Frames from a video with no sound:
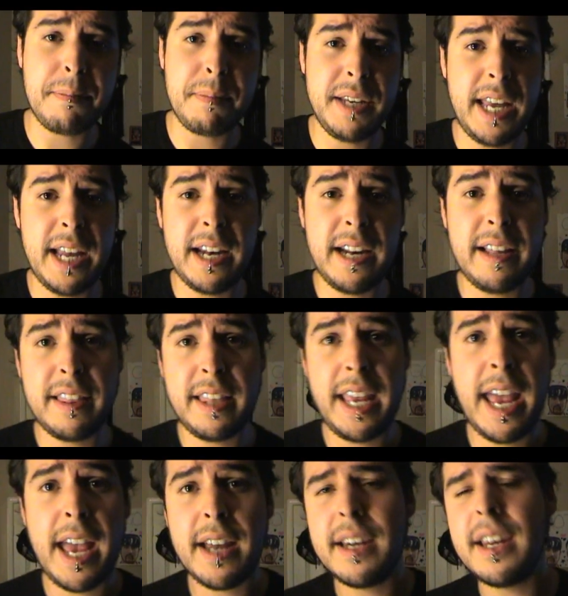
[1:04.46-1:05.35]
at beginning of
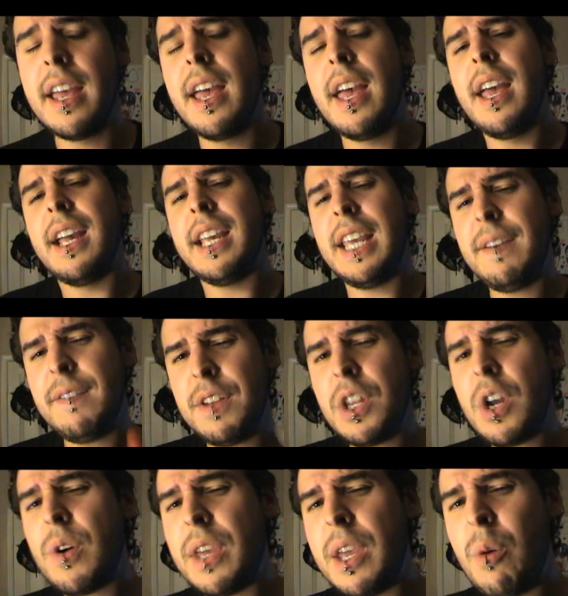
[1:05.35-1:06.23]
the end.
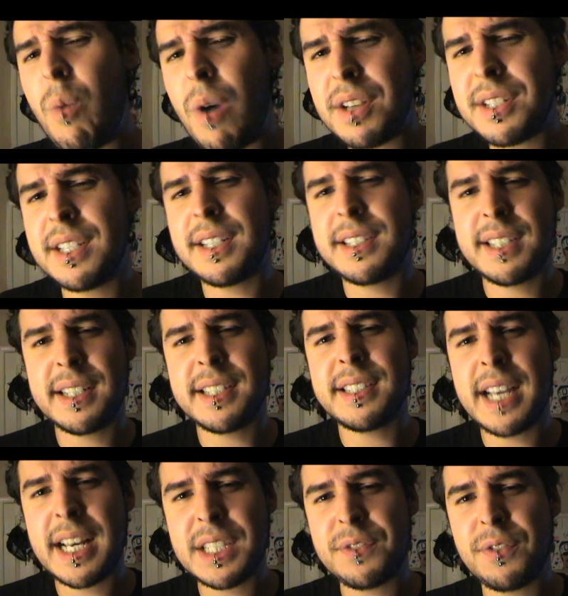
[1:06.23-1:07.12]
Even though he wasn't
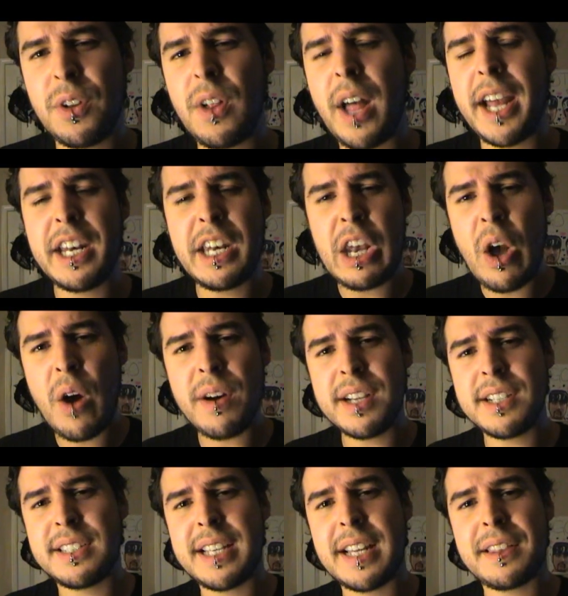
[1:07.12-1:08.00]
successful, I
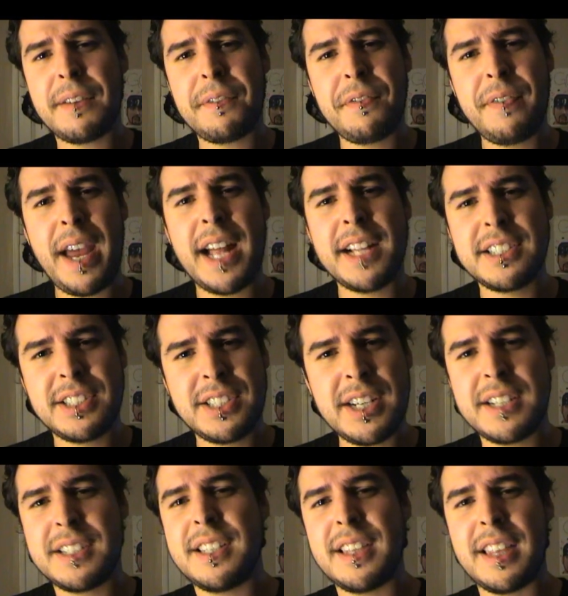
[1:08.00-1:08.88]
noticed that the fans
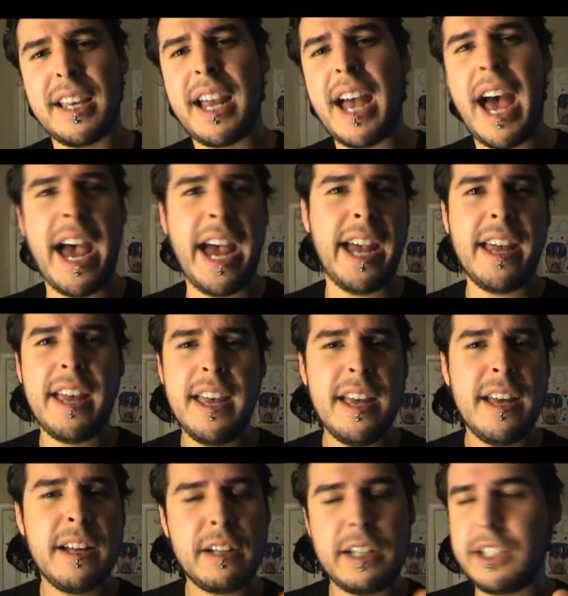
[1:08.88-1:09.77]
took to the guy,
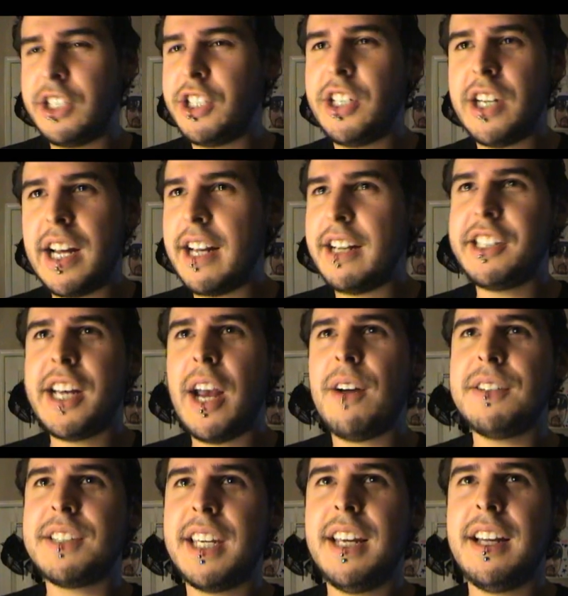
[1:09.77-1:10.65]

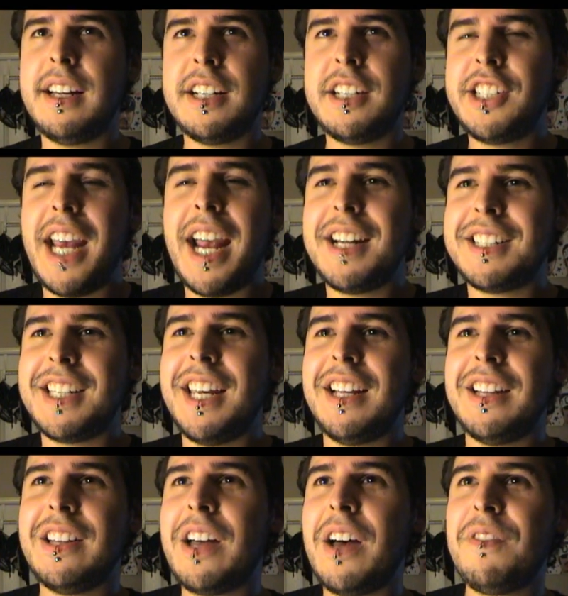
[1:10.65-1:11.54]

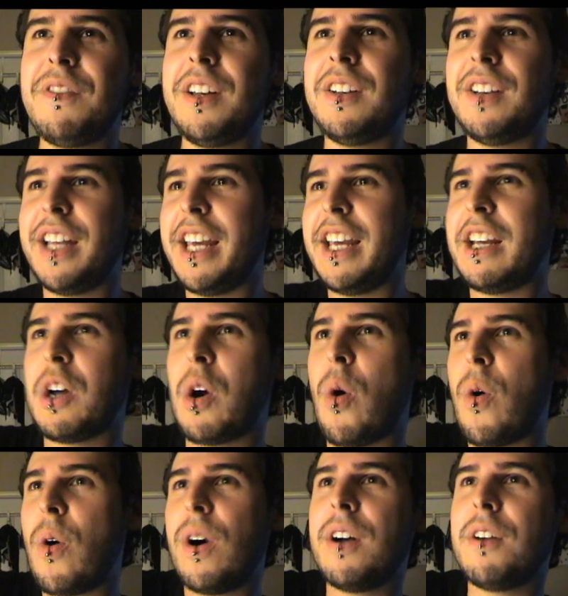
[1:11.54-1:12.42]
chanting lovingly,
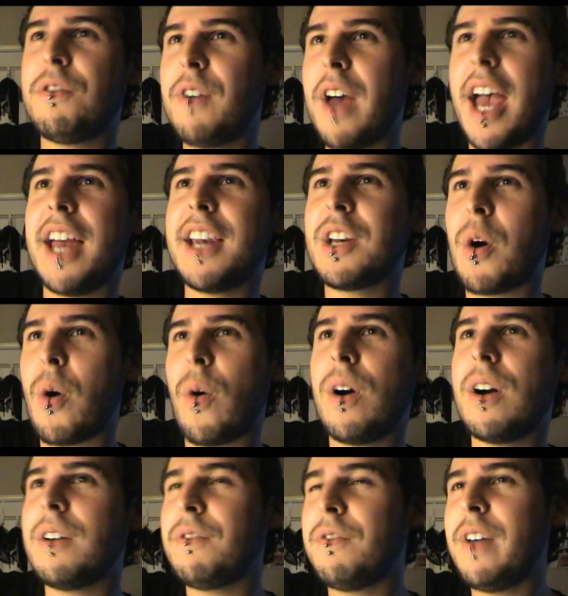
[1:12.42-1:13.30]
corn fed,
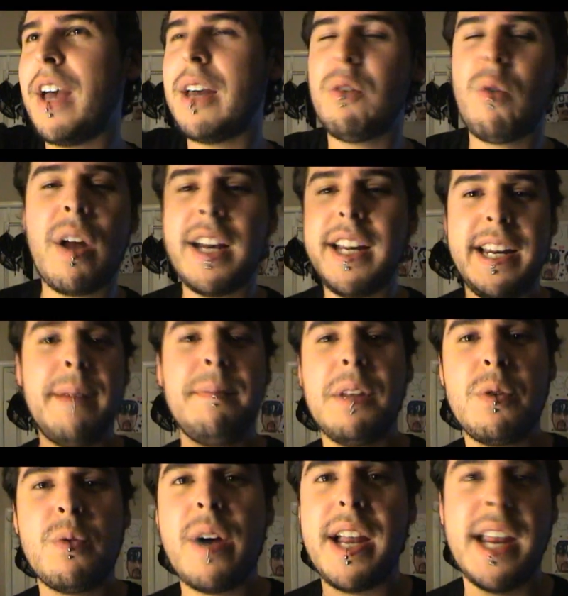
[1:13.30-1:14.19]
wanting
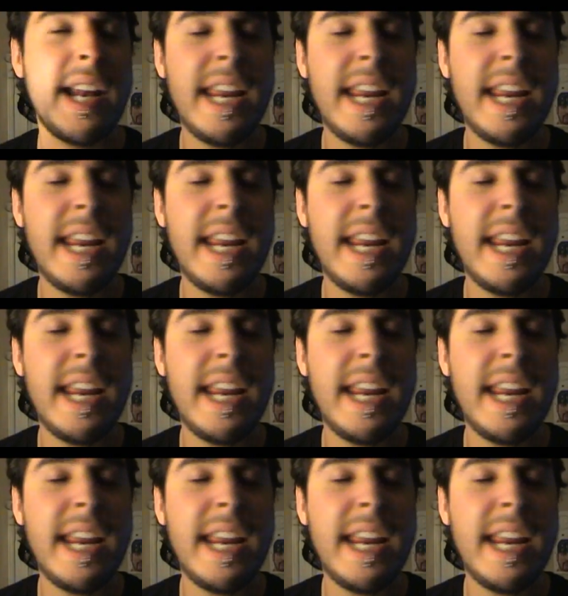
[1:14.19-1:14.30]
him to win.